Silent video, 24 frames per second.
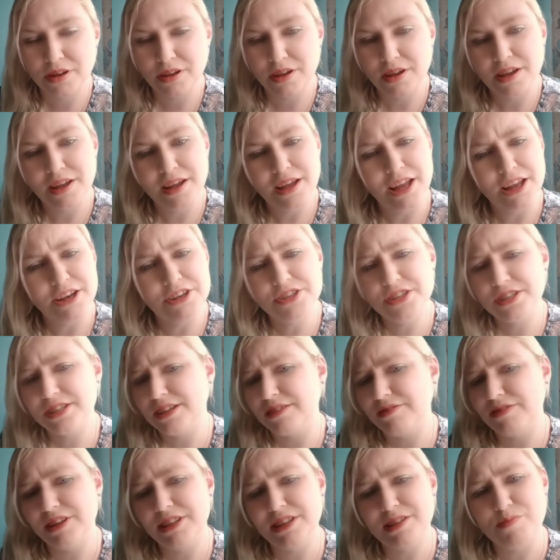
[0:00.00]
And just
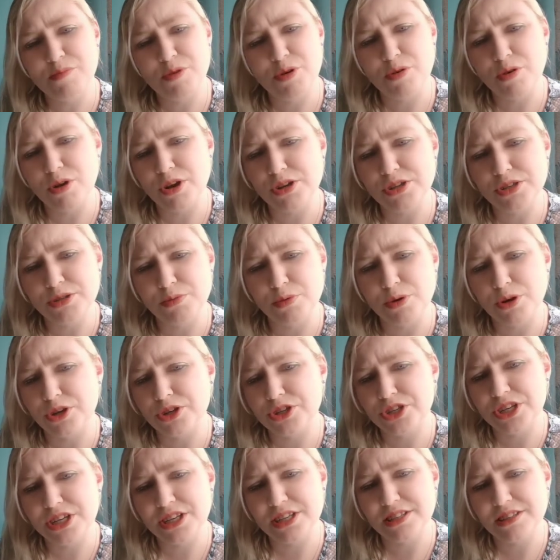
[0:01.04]
giving them a rote
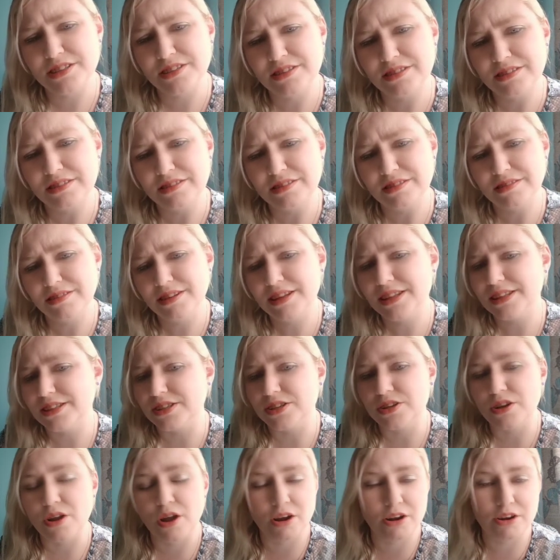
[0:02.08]
worksheet is
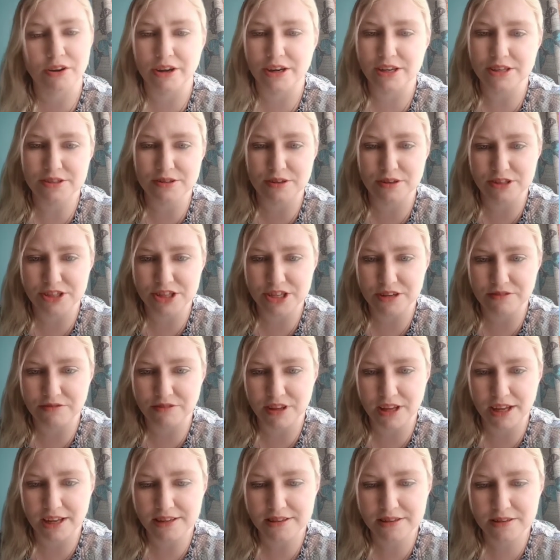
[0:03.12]
not going to achieve
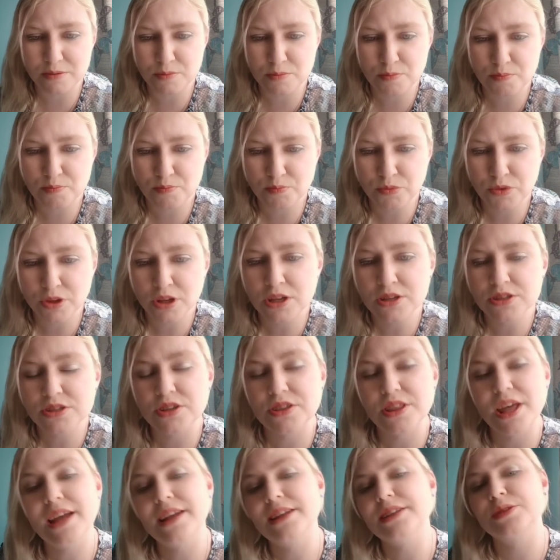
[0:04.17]
that. So
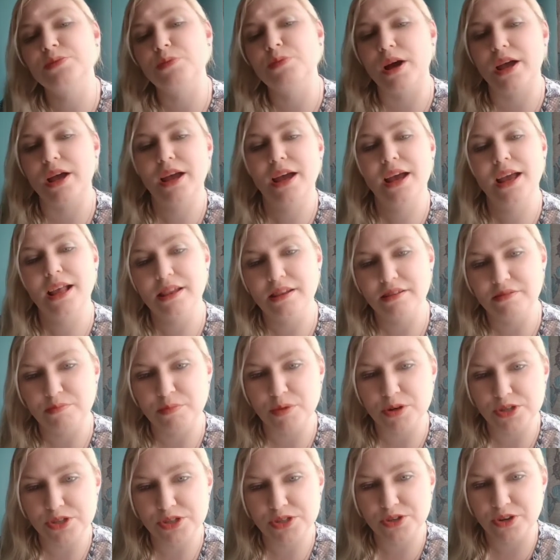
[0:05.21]
that is why I love
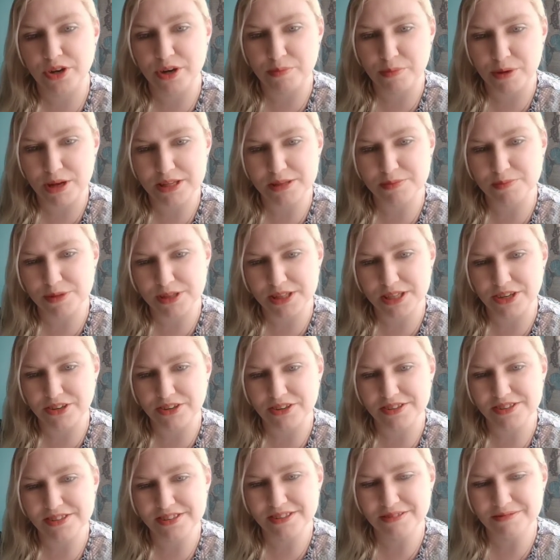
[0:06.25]
Montessori Maths
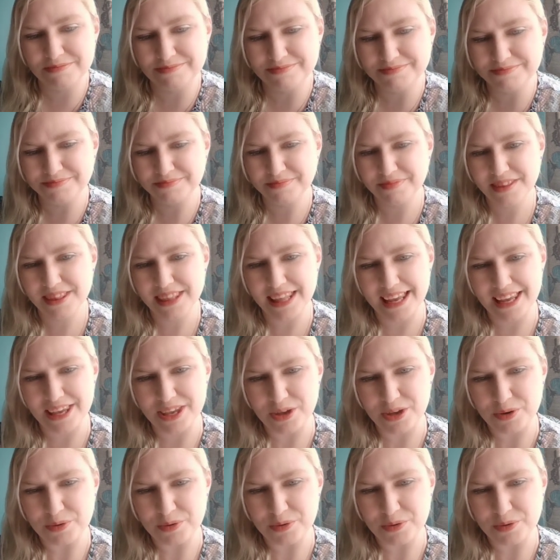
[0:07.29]
materials. Thank you.